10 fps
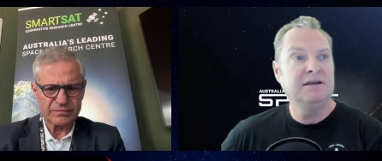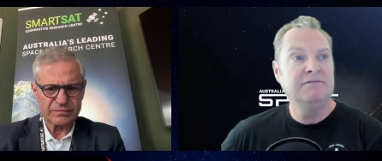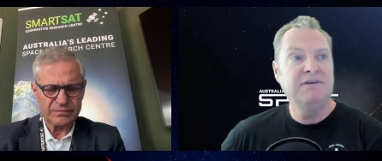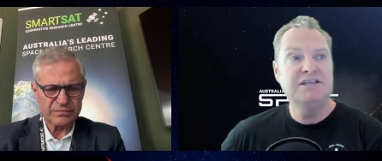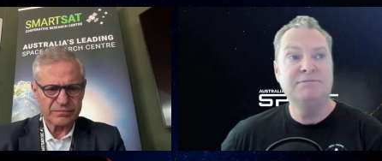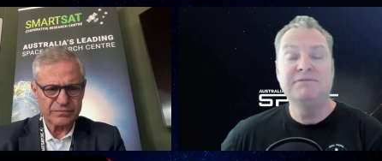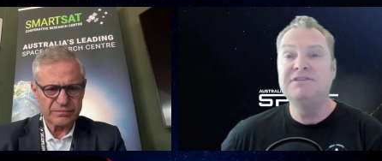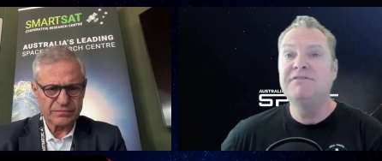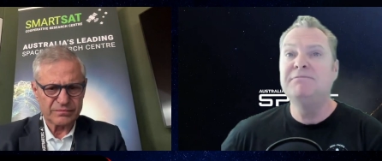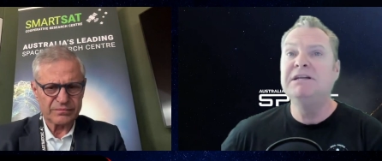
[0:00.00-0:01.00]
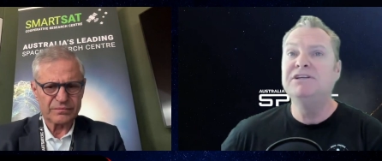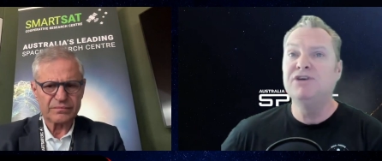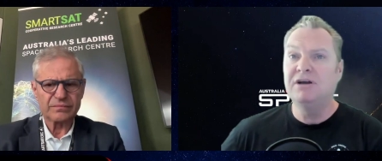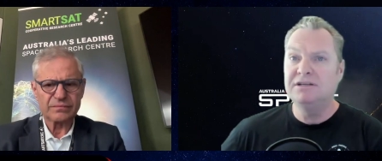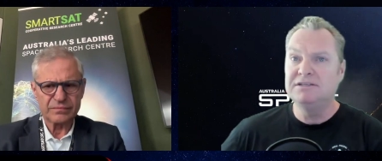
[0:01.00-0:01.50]
Speaker 1: an investment of $7 million
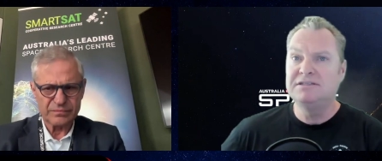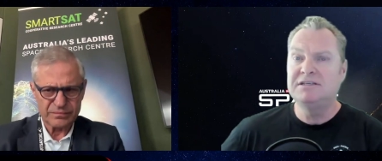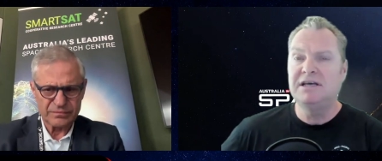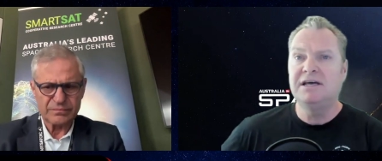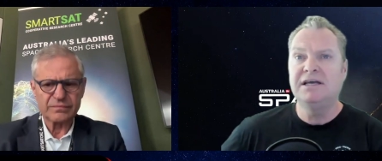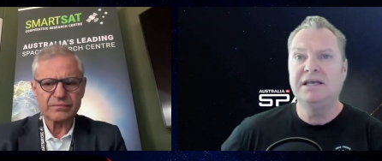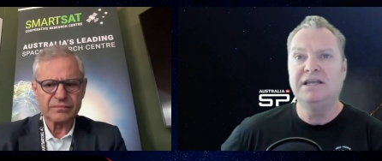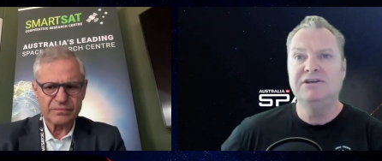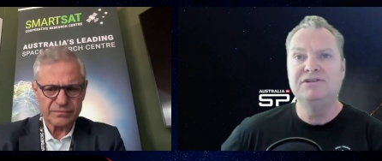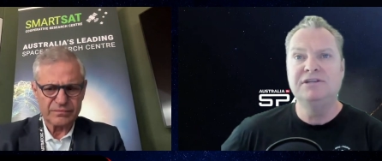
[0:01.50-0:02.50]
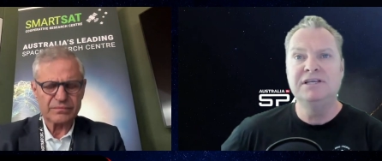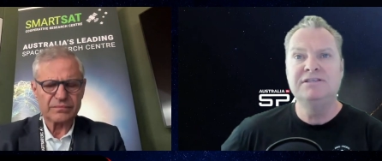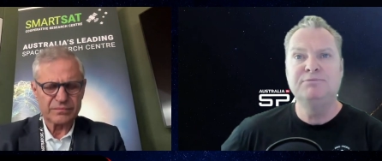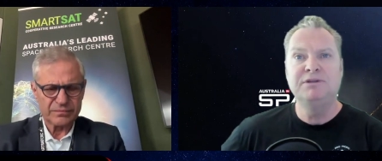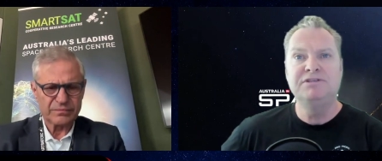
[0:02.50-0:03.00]
uh, into
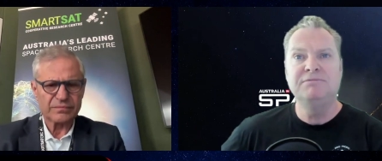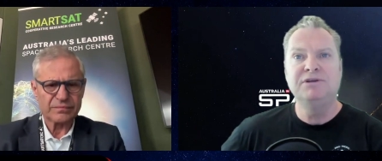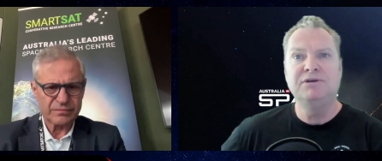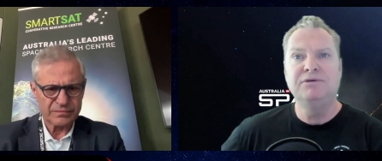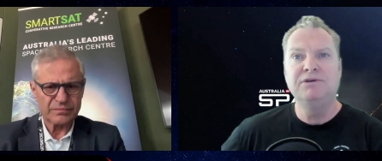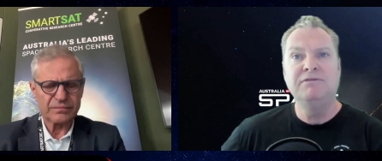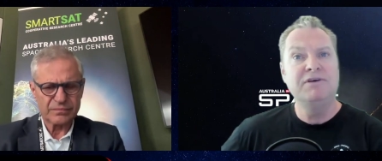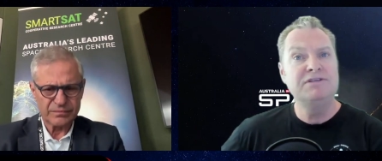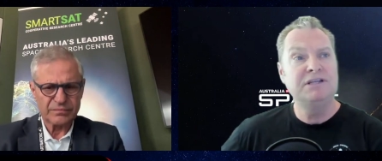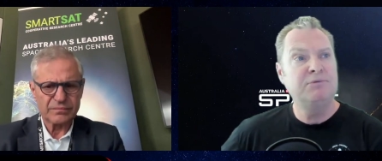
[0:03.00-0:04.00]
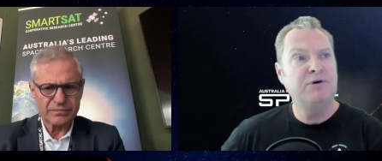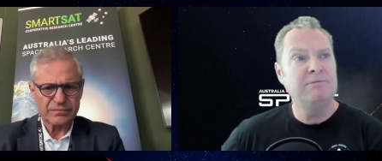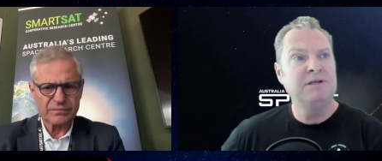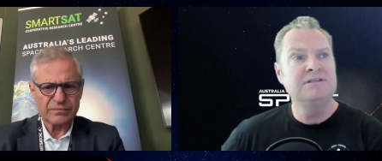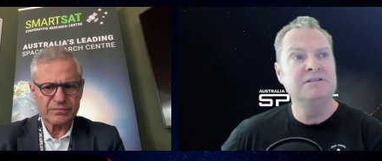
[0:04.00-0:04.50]
this with some new university
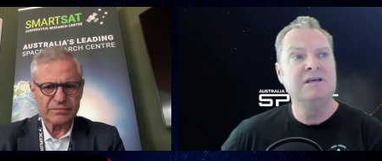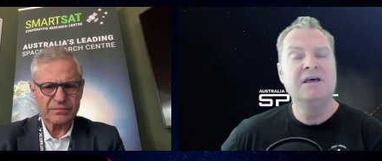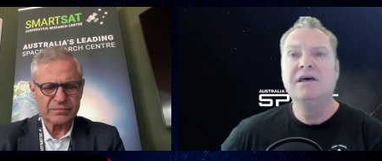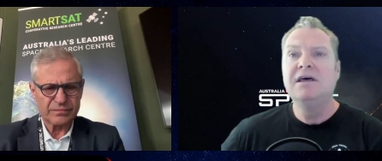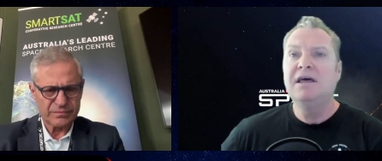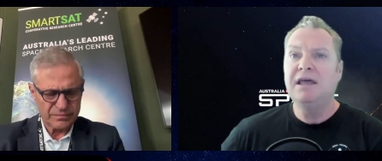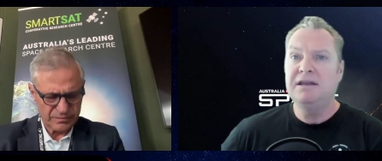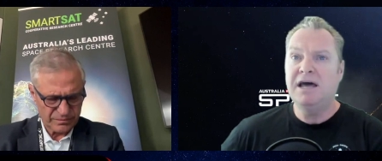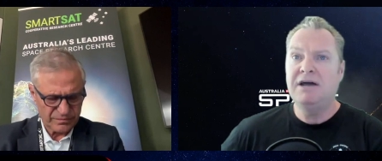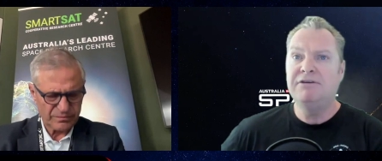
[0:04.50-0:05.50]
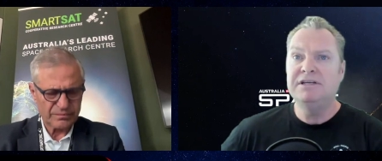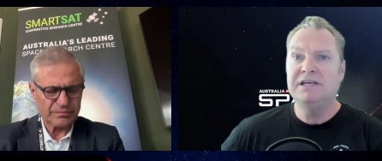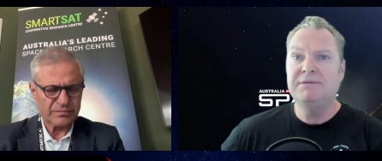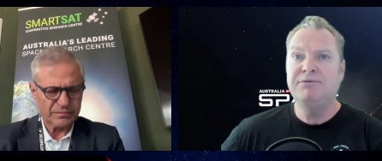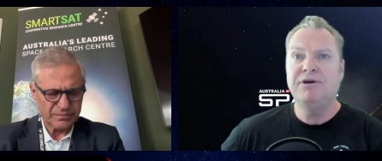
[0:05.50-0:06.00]
appointments and
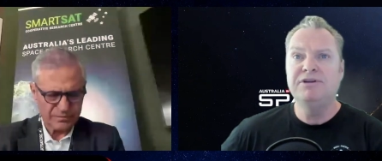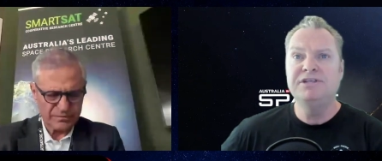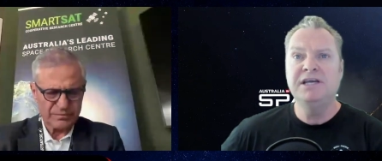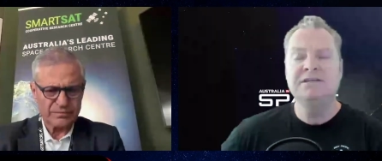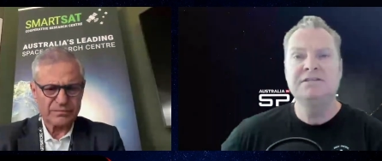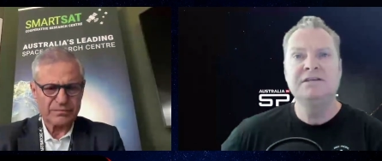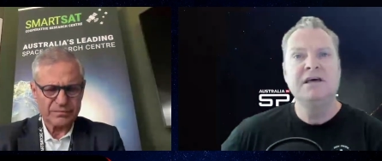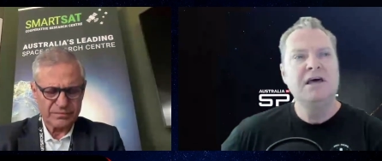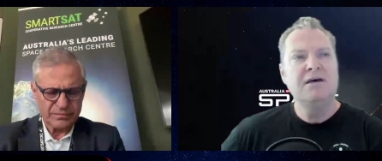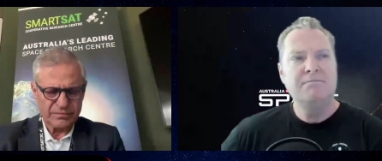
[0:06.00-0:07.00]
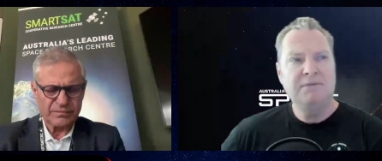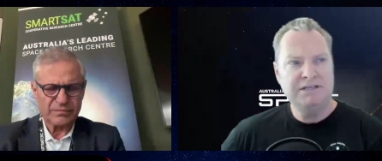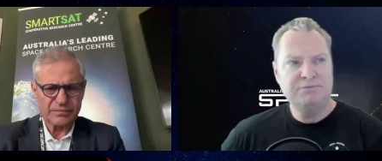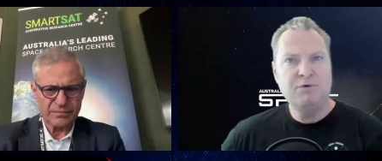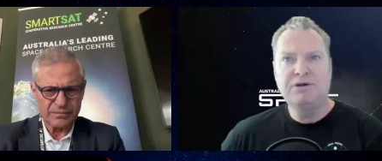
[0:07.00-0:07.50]
R&D projects.
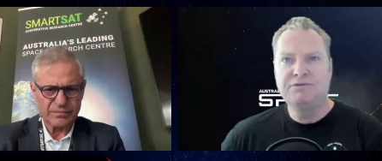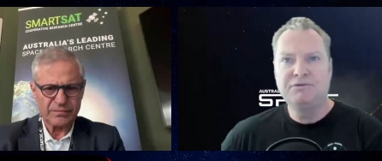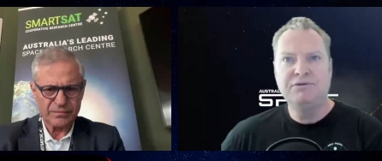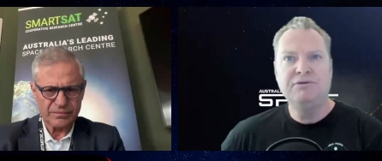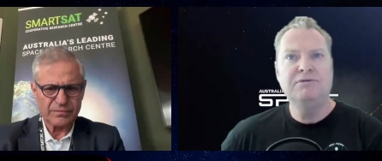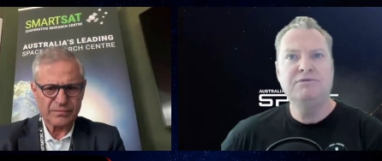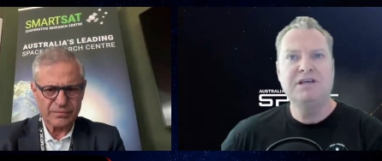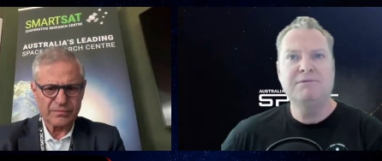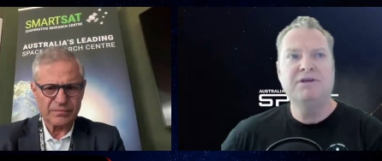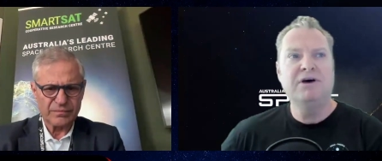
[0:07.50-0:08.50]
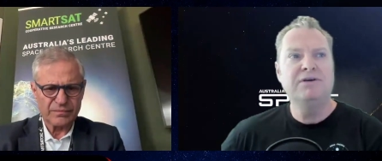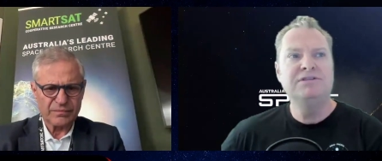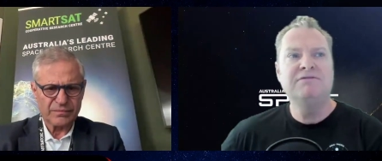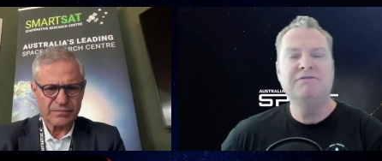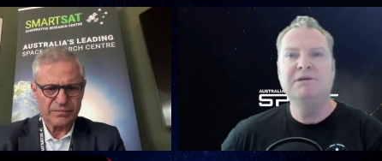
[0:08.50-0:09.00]
Let's walk through some of those.
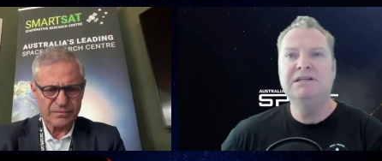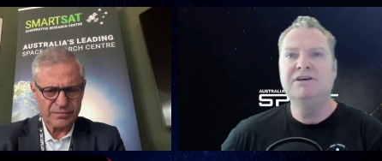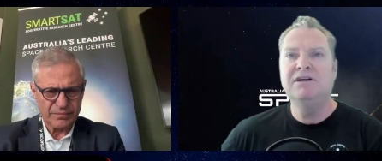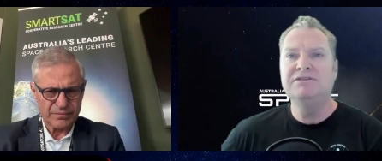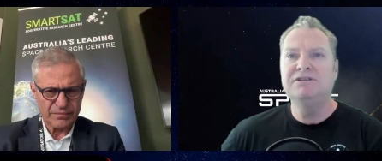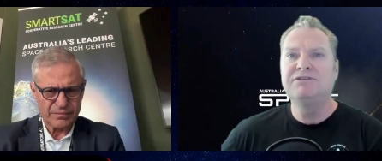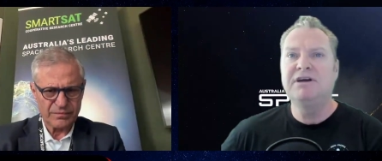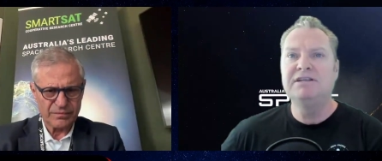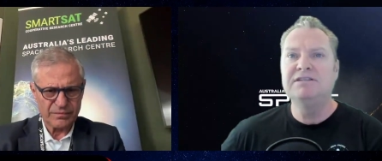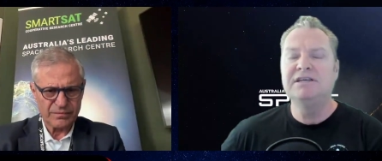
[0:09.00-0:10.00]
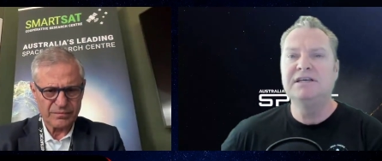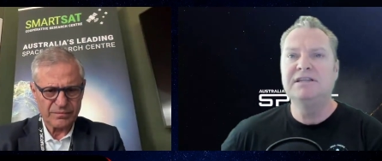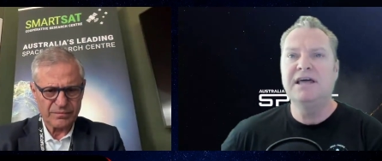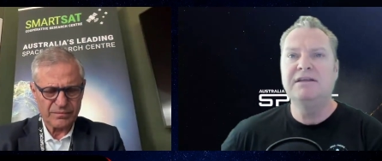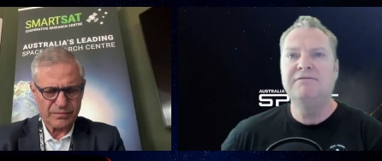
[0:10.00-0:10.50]
$7 million, it's great to see
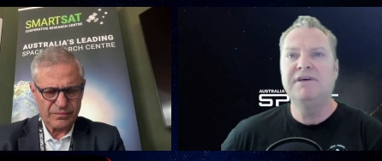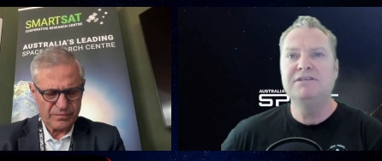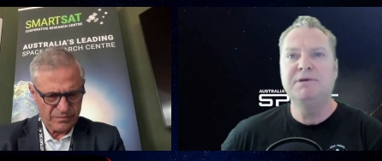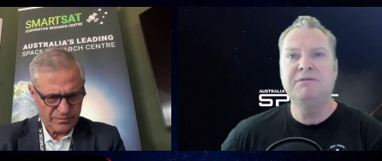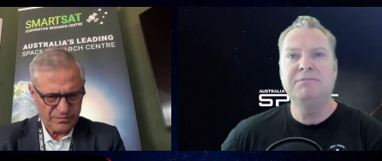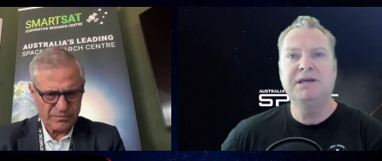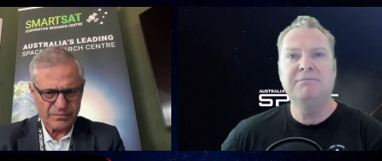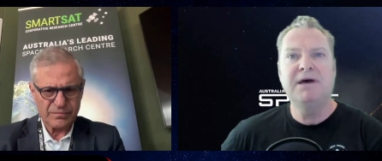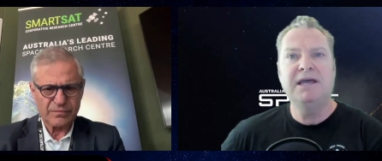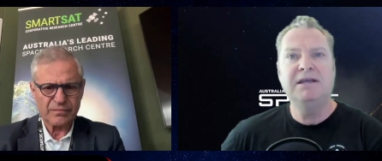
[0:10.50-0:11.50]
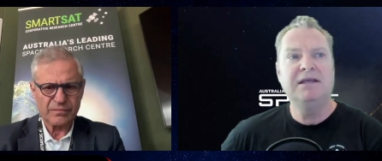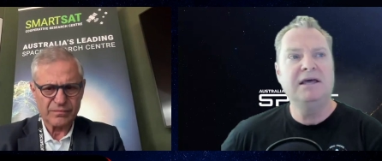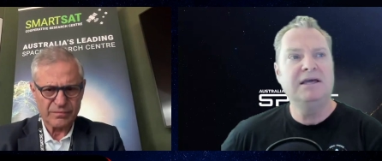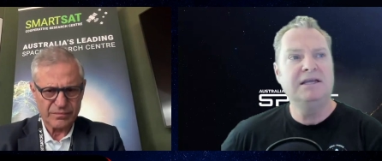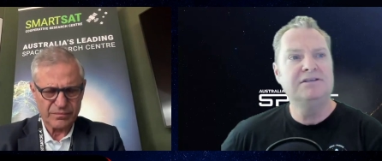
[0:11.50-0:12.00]
that investment being made
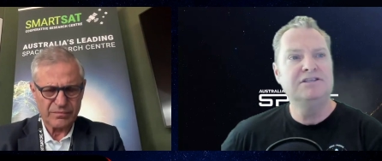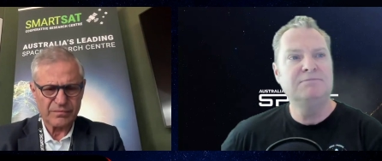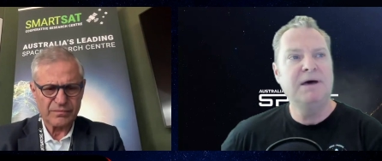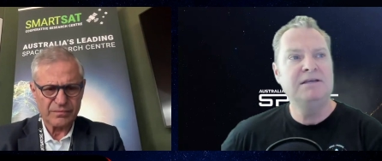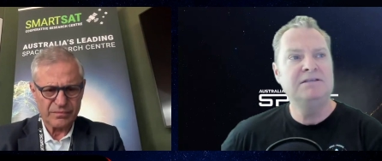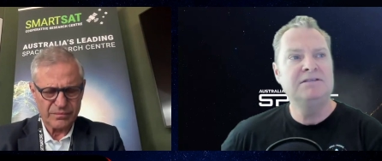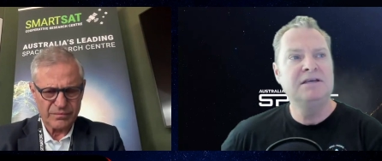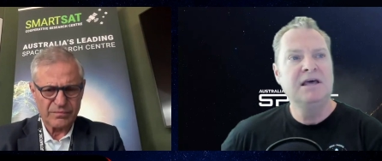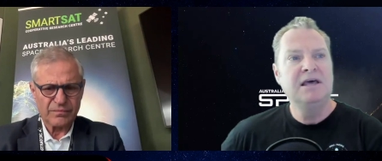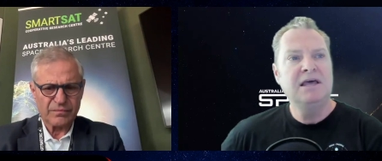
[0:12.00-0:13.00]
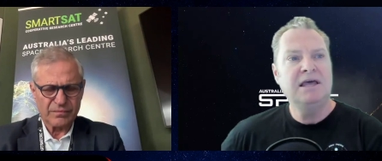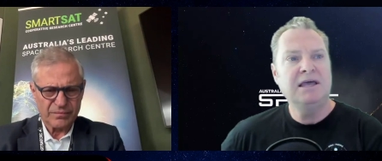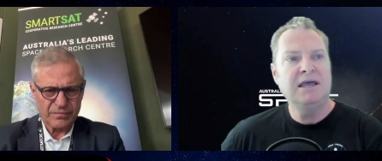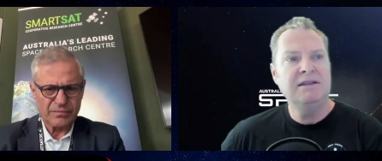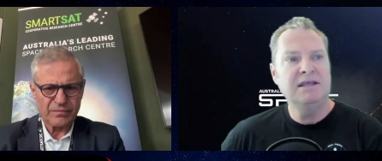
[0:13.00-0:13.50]
uh, into space. Uh,
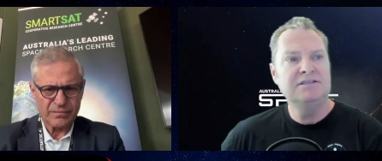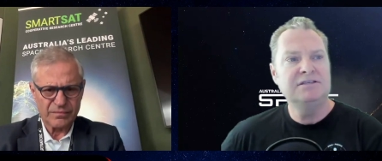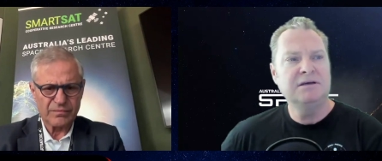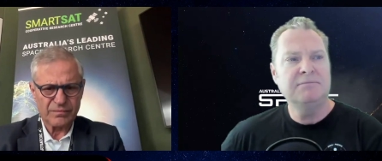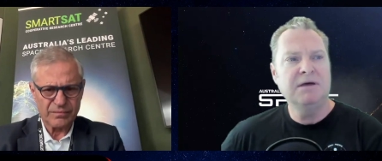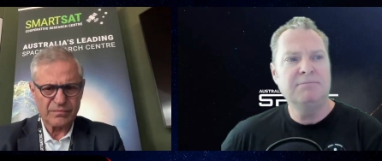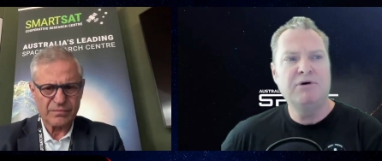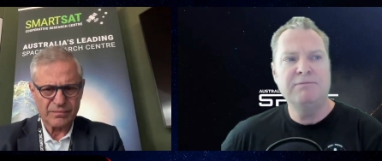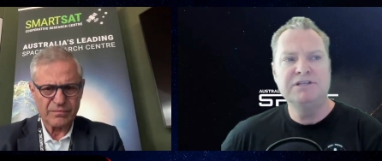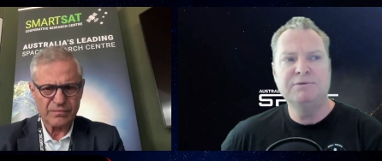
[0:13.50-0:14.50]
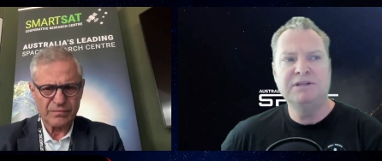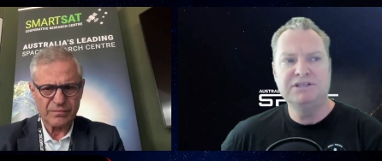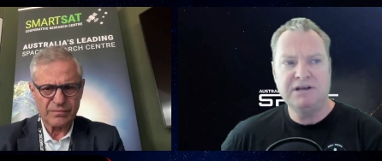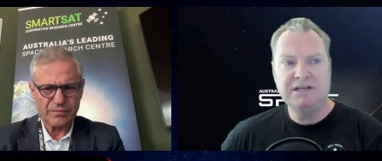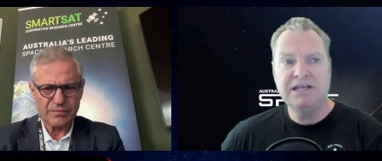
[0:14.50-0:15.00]
and there's some appointments with the
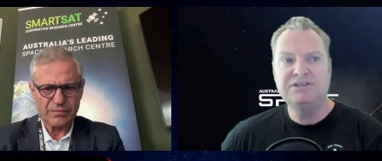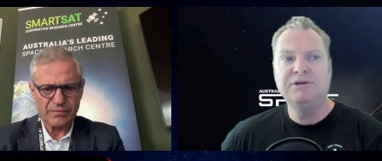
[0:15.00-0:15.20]
Australian National